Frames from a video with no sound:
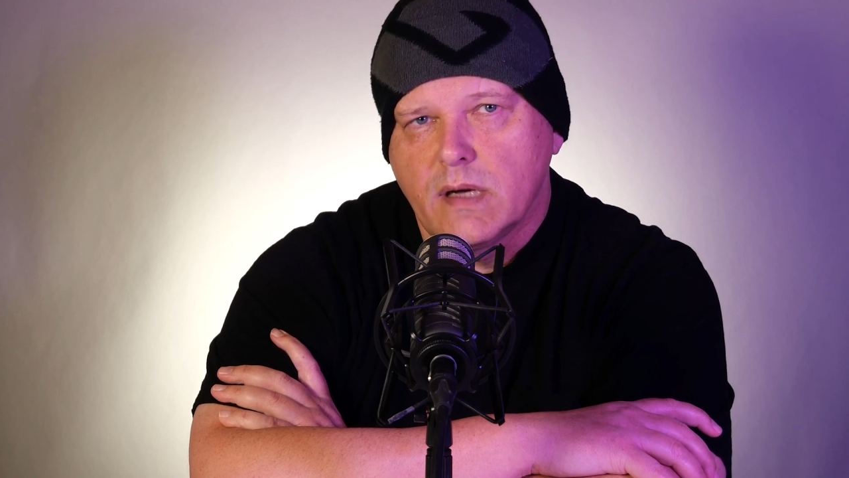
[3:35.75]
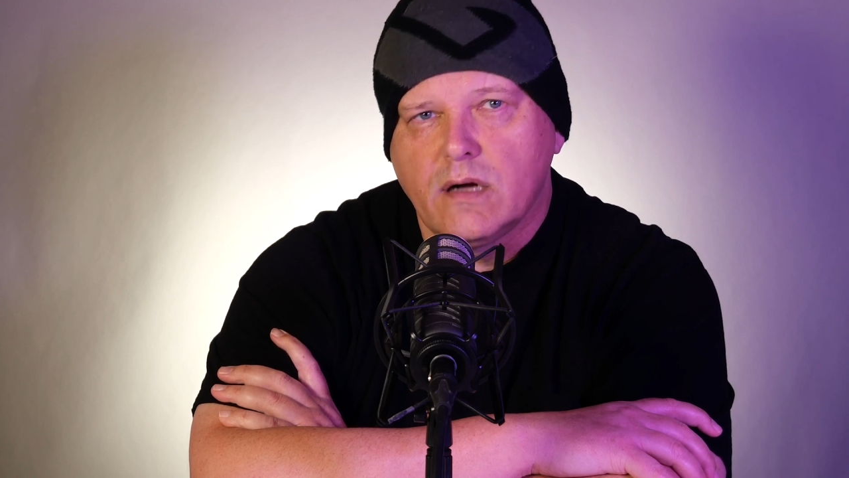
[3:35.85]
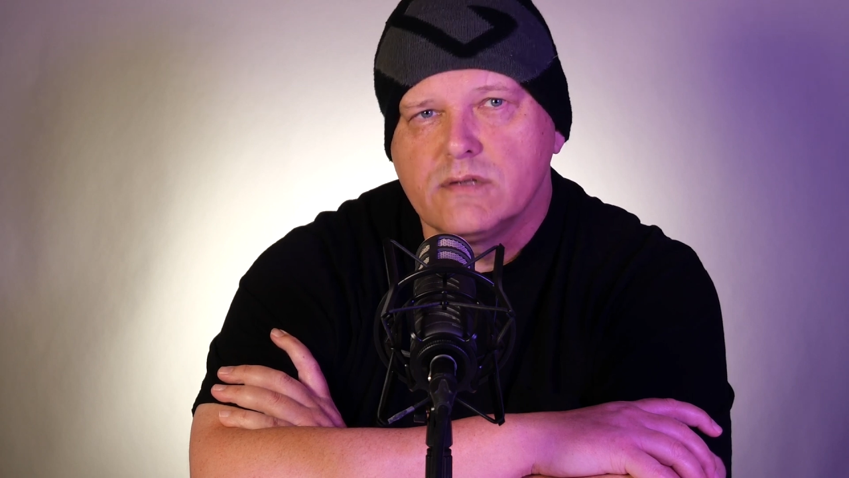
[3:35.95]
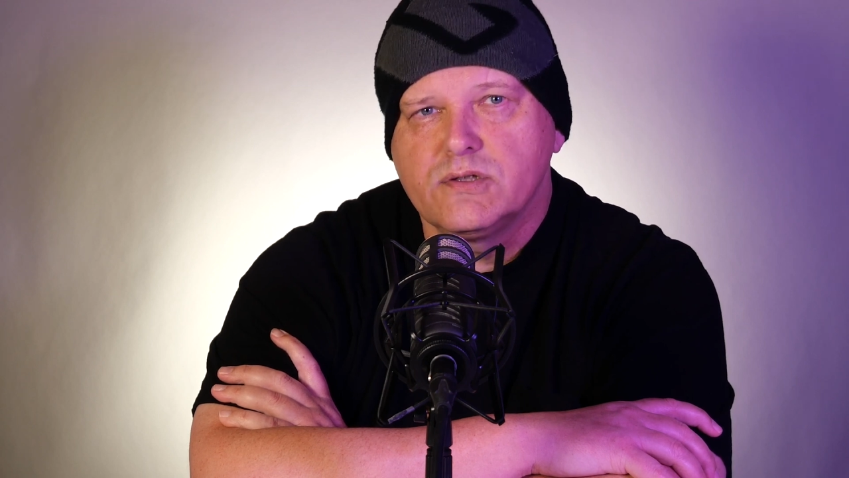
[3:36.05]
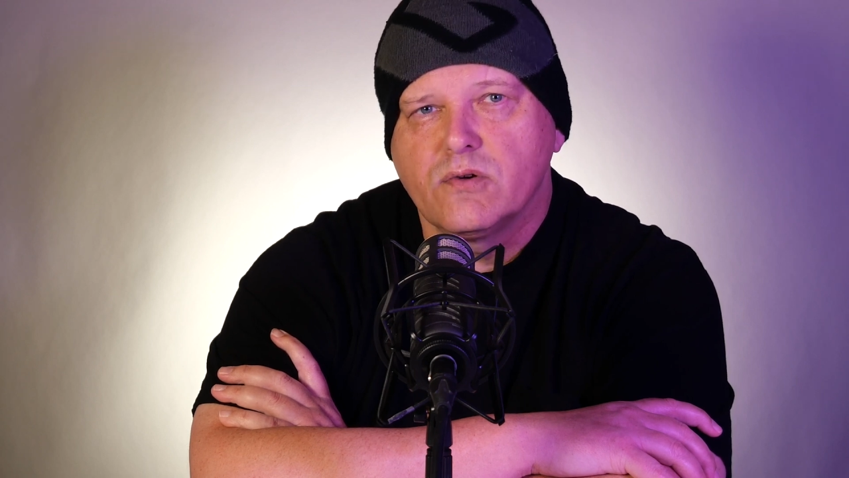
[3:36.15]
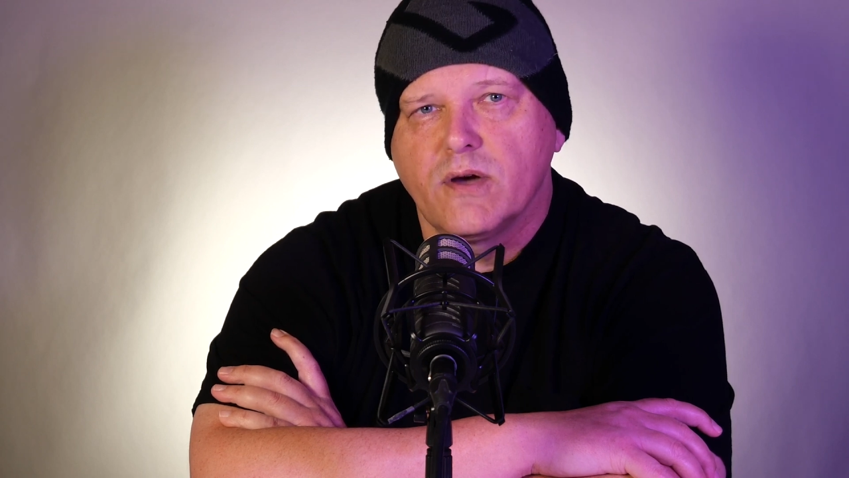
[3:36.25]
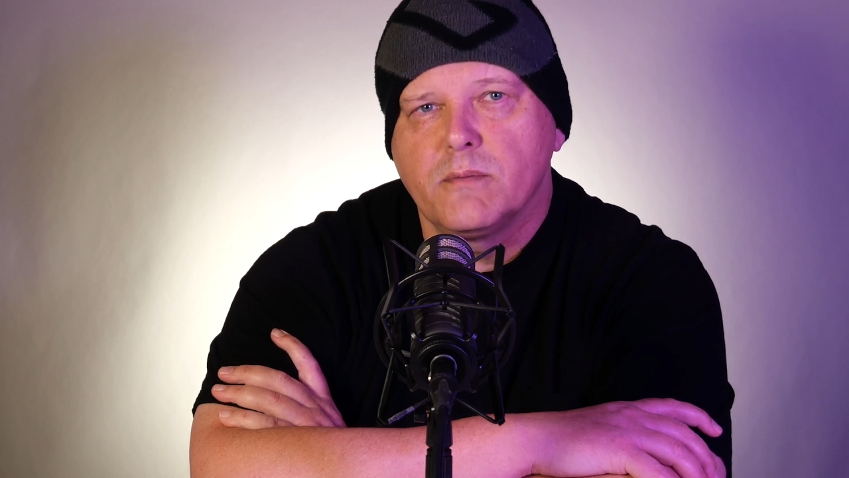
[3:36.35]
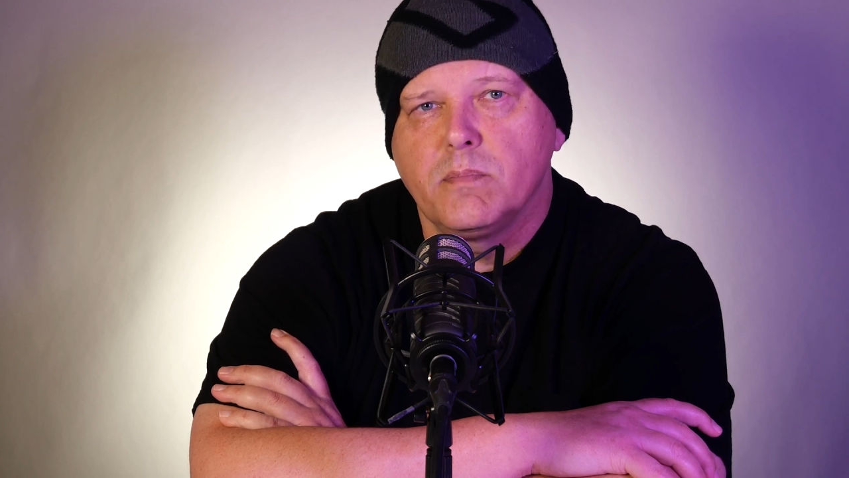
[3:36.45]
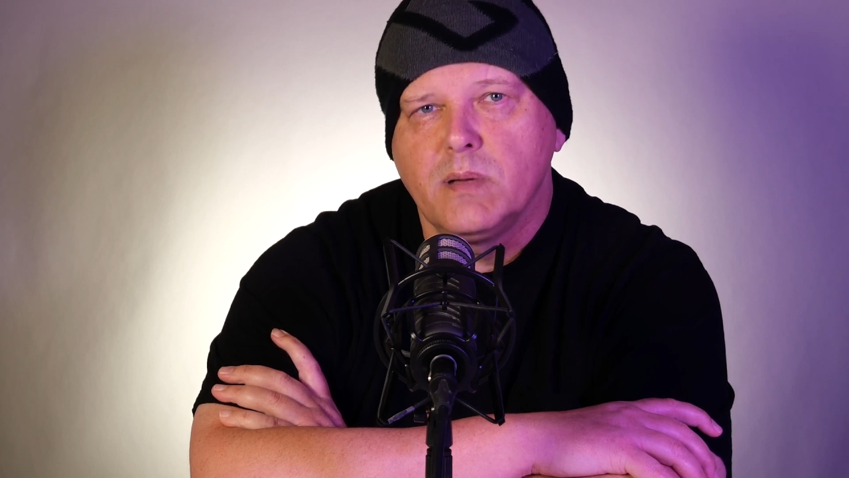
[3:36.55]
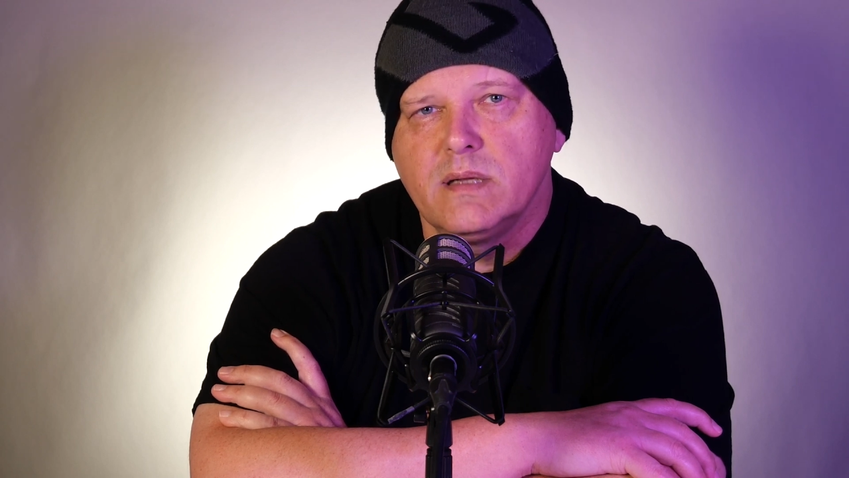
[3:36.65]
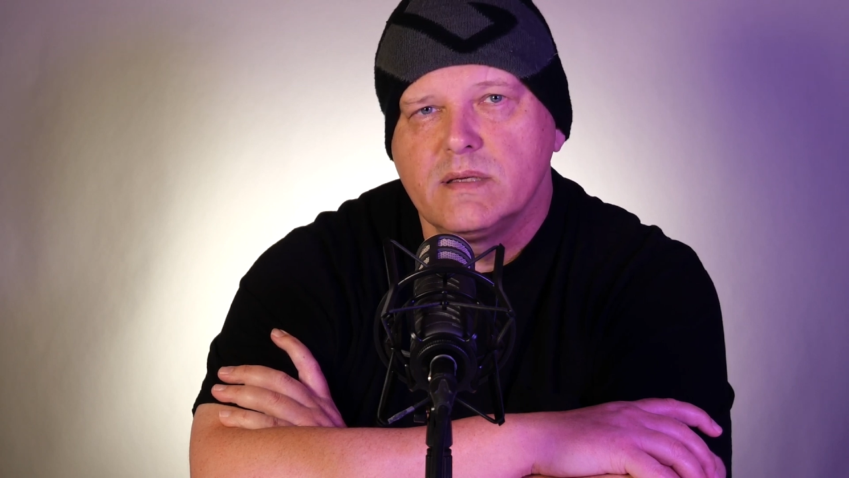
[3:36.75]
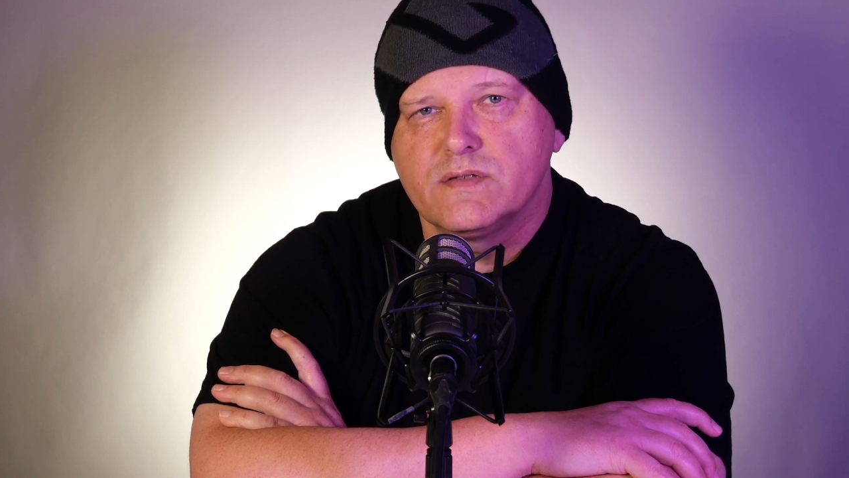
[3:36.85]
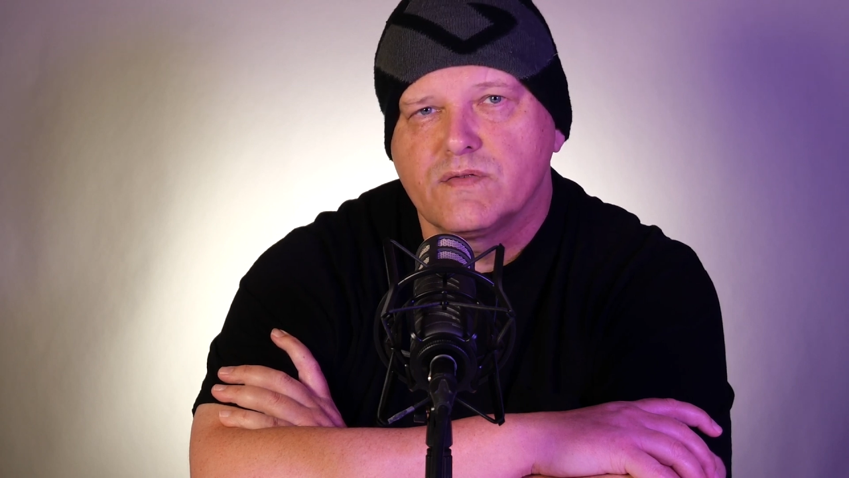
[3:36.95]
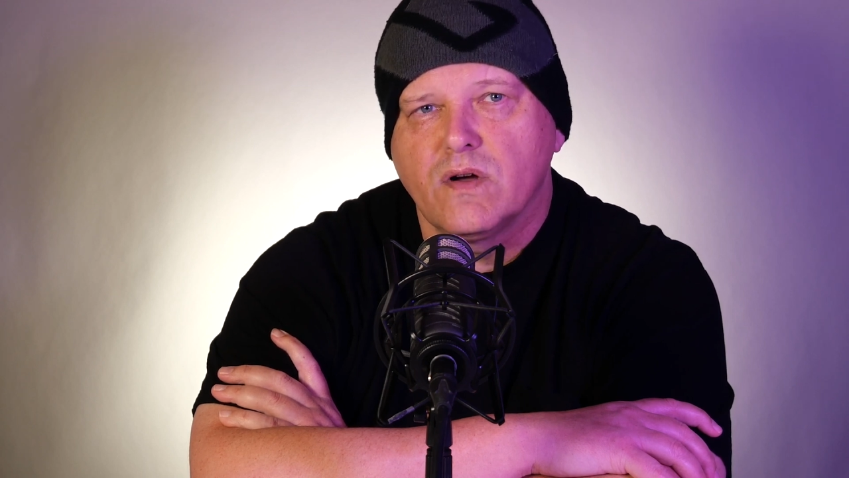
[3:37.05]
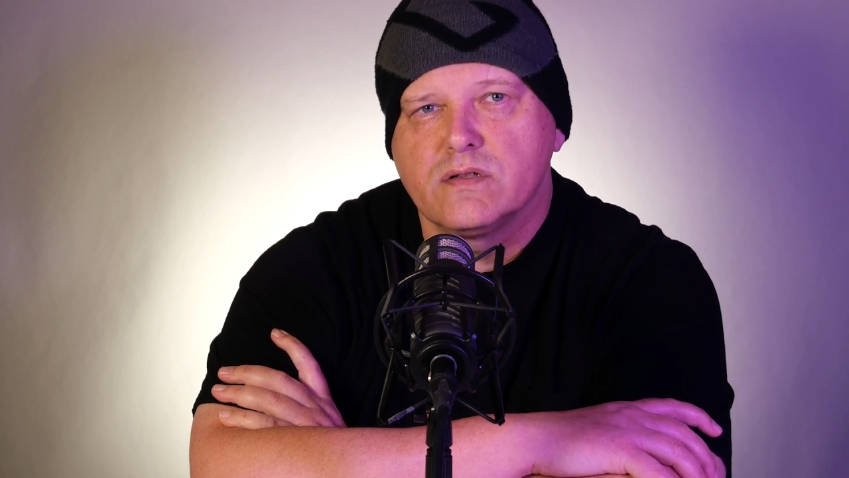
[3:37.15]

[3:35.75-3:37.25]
I'll also create a playlist for